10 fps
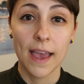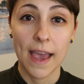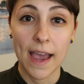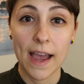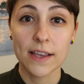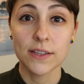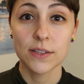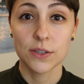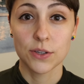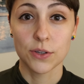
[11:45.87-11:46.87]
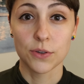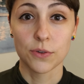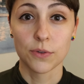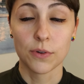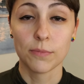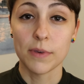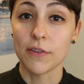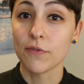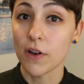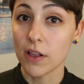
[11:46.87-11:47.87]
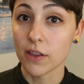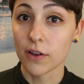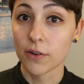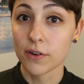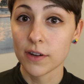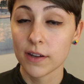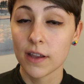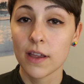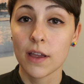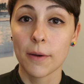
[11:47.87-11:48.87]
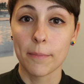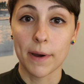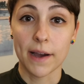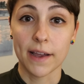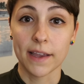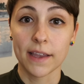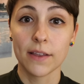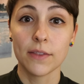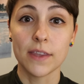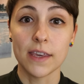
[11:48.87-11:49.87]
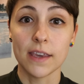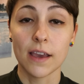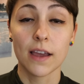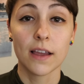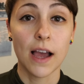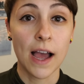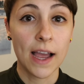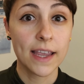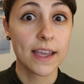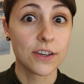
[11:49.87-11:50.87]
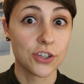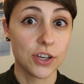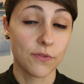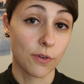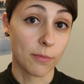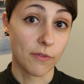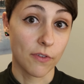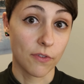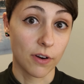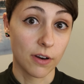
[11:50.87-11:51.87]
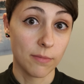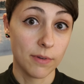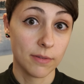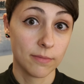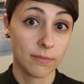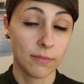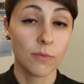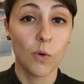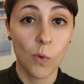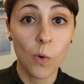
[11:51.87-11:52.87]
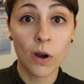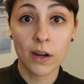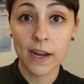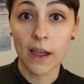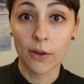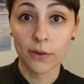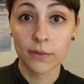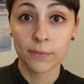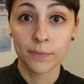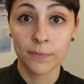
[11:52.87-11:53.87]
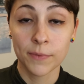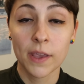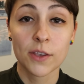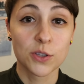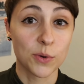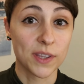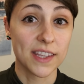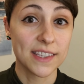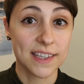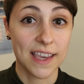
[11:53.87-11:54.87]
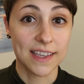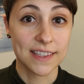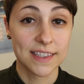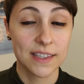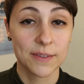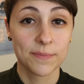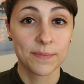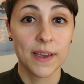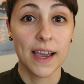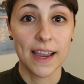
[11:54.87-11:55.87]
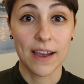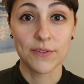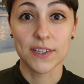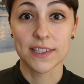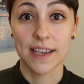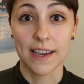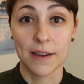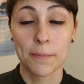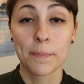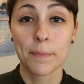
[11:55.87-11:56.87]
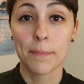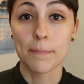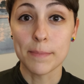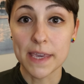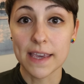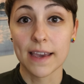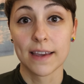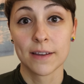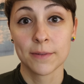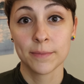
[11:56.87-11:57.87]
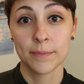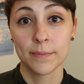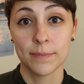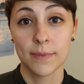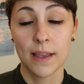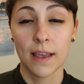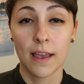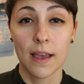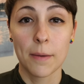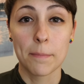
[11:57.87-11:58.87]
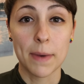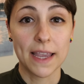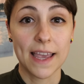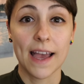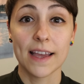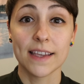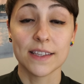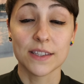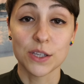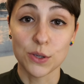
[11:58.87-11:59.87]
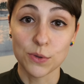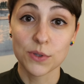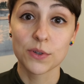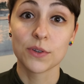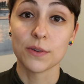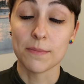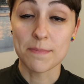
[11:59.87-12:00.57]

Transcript: has to be followed by the ing form of a verb or a noun. So in this case, I have to say being. My cat is used to